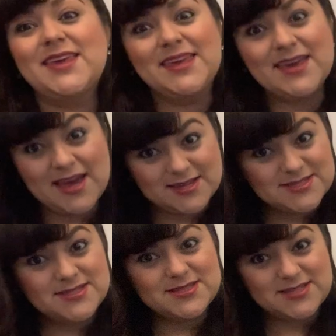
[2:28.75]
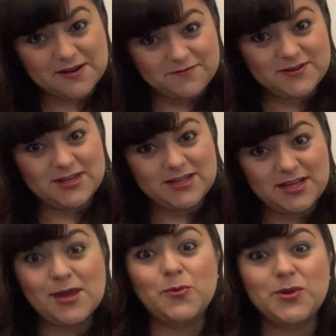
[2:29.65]
Yes,
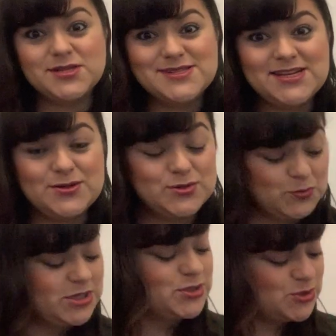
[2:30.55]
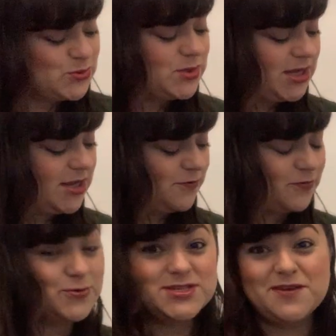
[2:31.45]
definitely. We do need
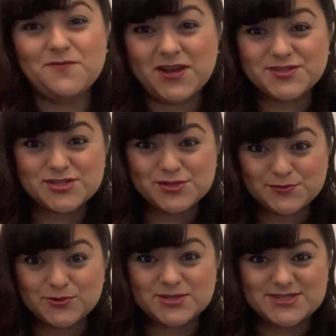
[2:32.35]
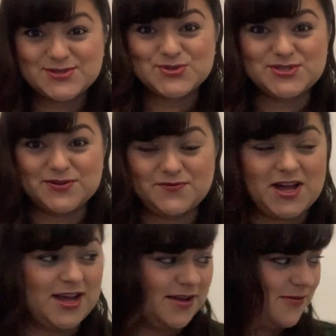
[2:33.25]
fruits and vegetables to
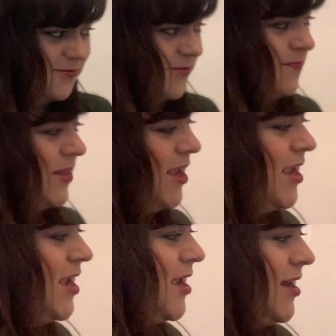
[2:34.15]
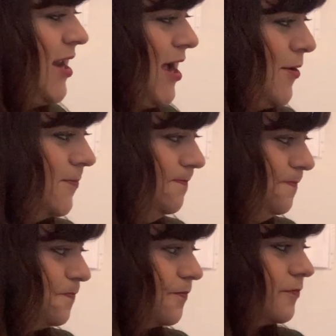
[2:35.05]
survive. Now,
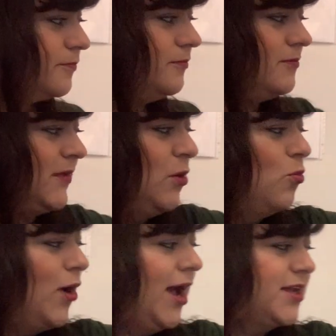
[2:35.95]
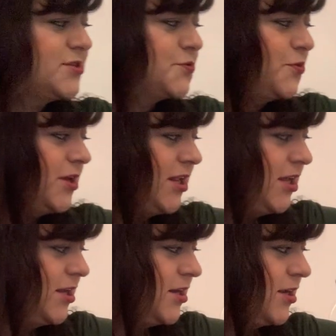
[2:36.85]
why do we
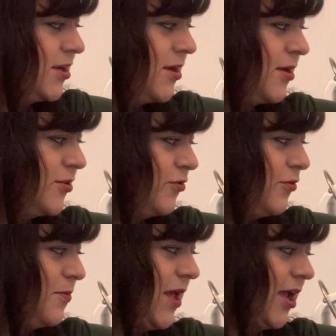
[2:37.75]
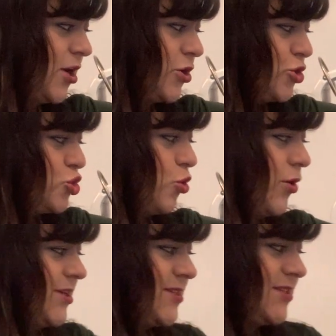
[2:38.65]
need to make
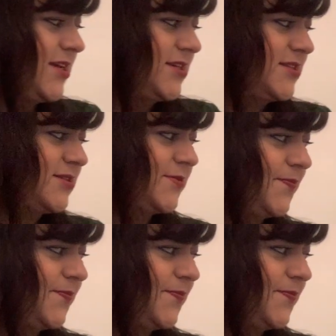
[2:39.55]
choices?